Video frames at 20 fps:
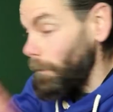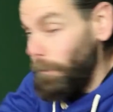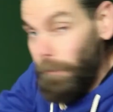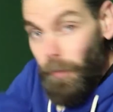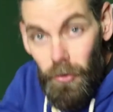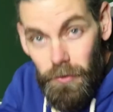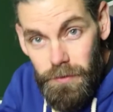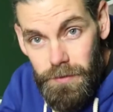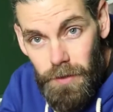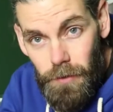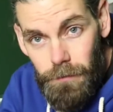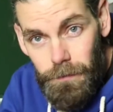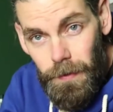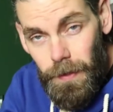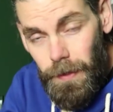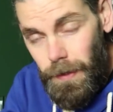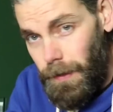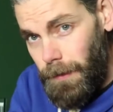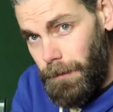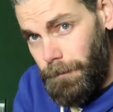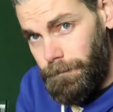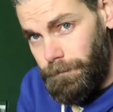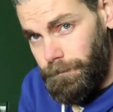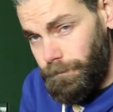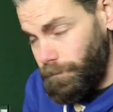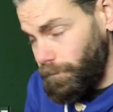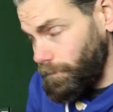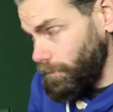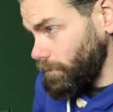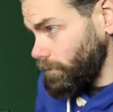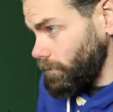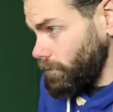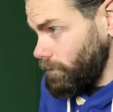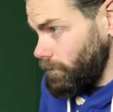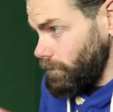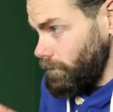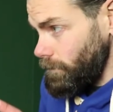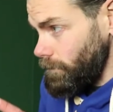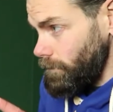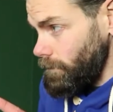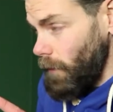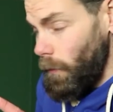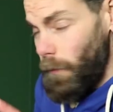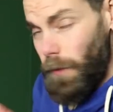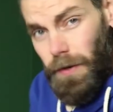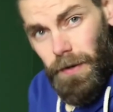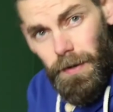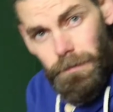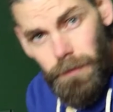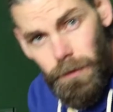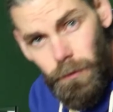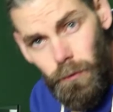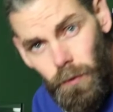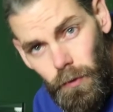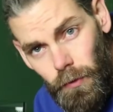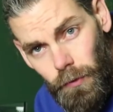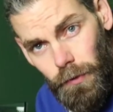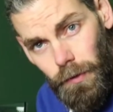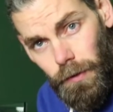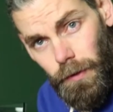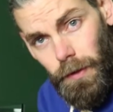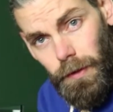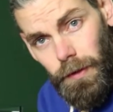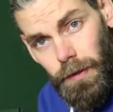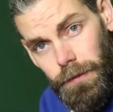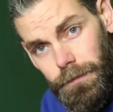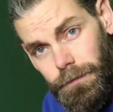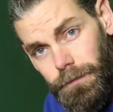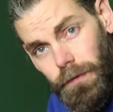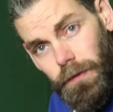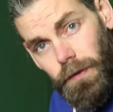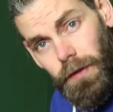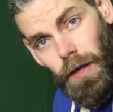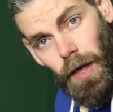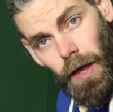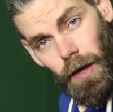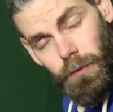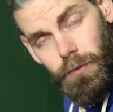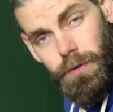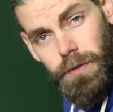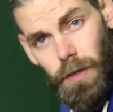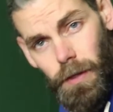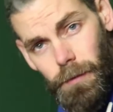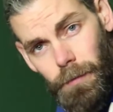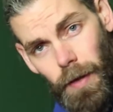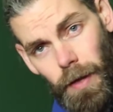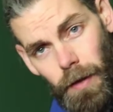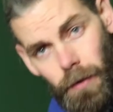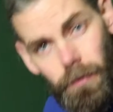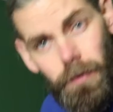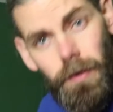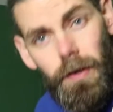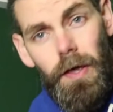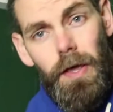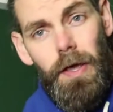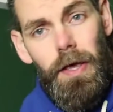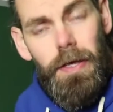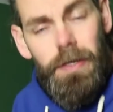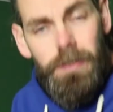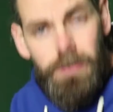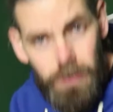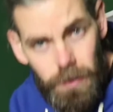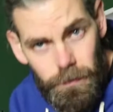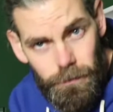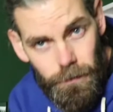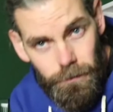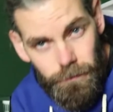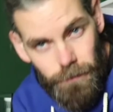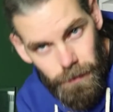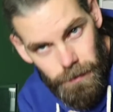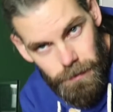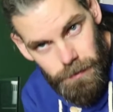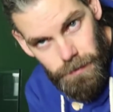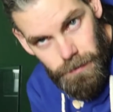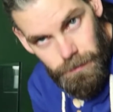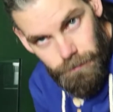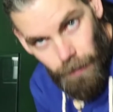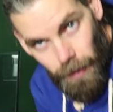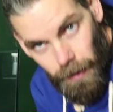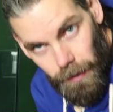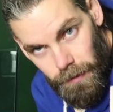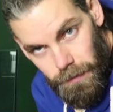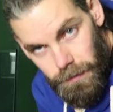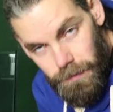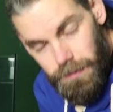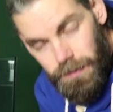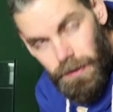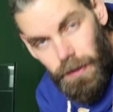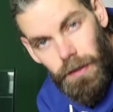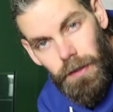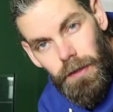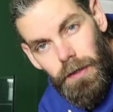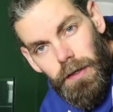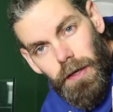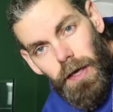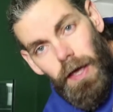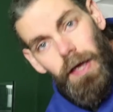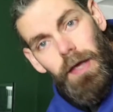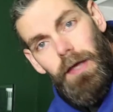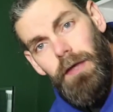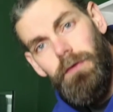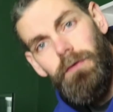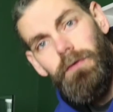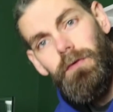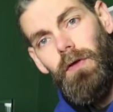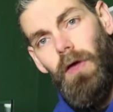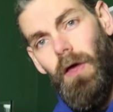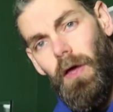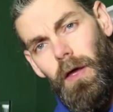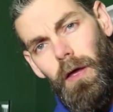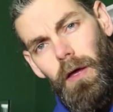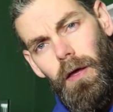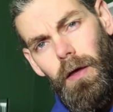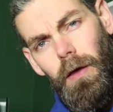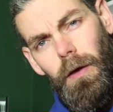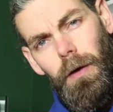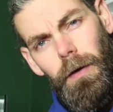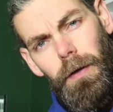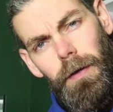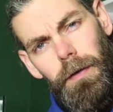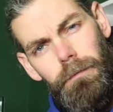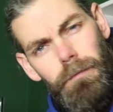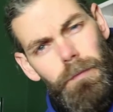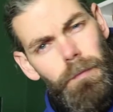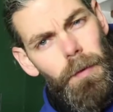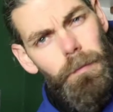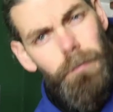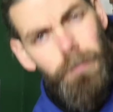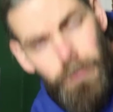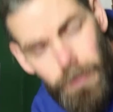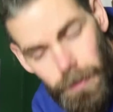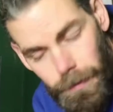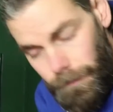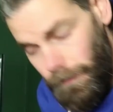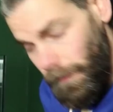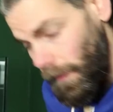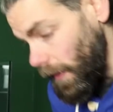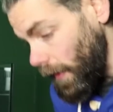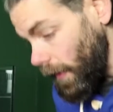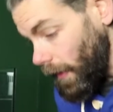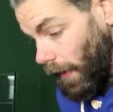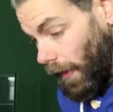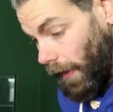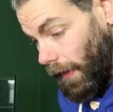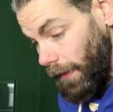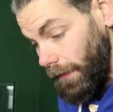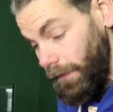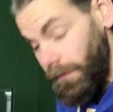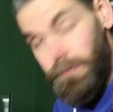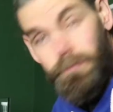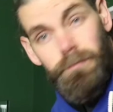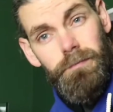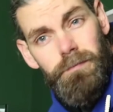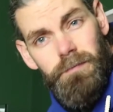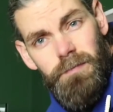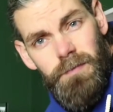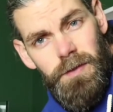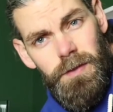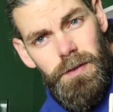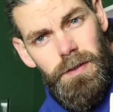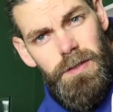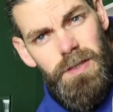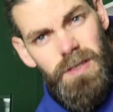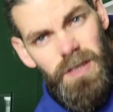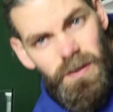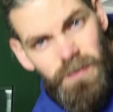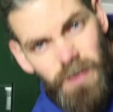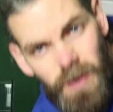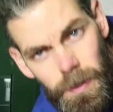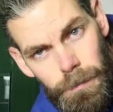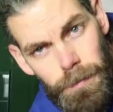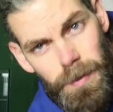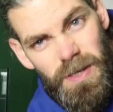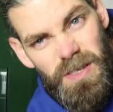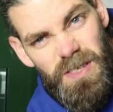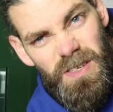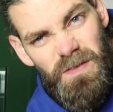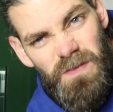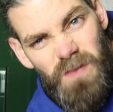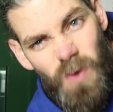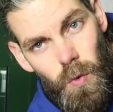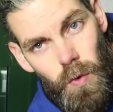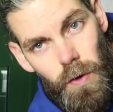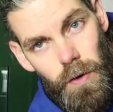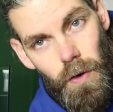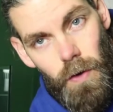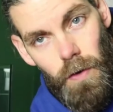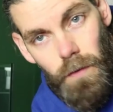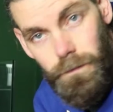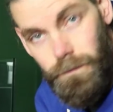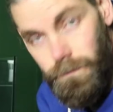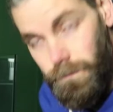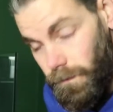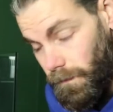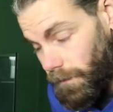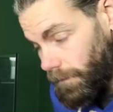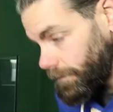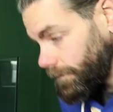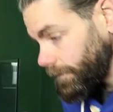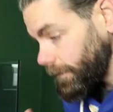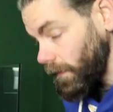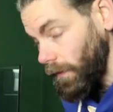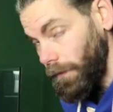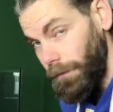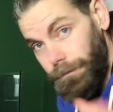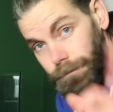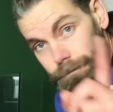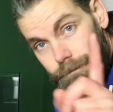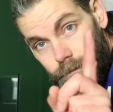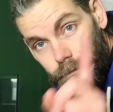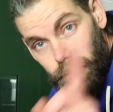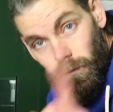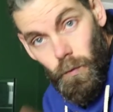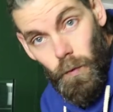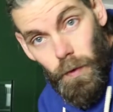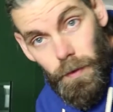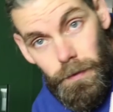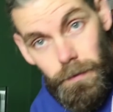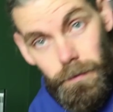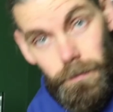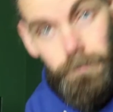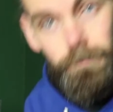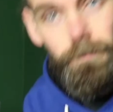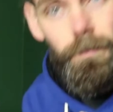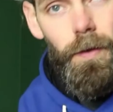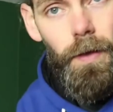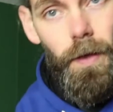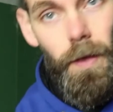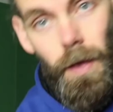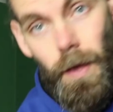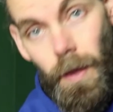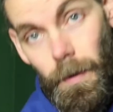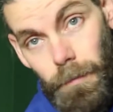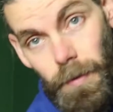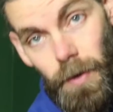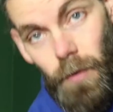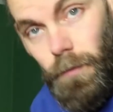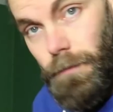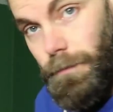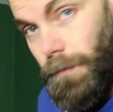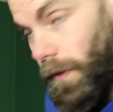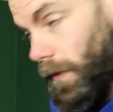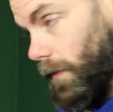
got a box over here. We're going to have a little look and lift the aquascape out, see if it fits back in the tank as I remember it, and see if any bits have fallen off. So, well, bear with